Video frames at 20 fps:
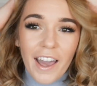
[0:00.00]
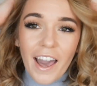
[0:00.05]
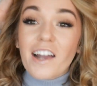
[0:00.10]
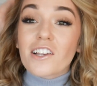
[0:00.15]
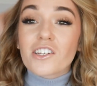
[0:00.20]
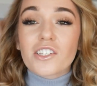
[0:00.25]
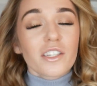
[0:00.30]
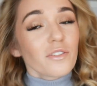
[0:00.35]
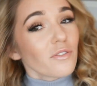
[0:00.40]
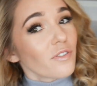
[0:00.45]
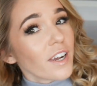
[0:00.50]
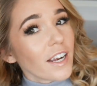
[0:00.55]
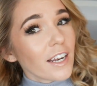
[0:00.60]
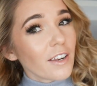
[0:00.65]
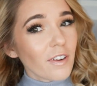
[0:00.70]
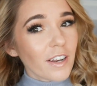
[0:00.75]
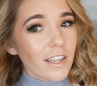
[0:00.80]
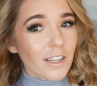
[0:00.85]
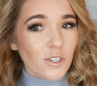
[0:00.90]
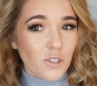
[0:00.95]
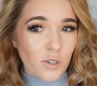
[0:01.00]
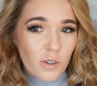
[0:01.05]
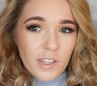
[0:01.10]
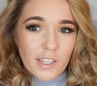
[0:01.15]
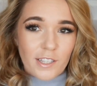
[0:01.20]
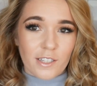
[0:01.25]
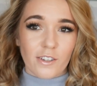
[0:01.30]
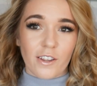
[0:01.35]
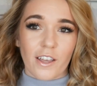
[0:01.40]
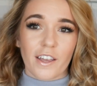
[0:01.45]
I actually really enjoy
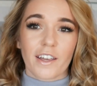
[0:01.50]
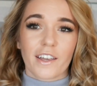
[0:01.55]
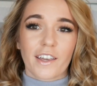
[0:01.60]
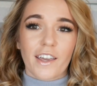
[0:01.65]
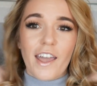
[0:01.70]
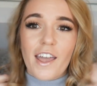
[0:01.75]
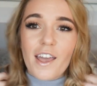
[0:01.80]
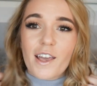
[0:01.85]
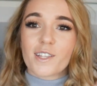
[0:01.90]
this look.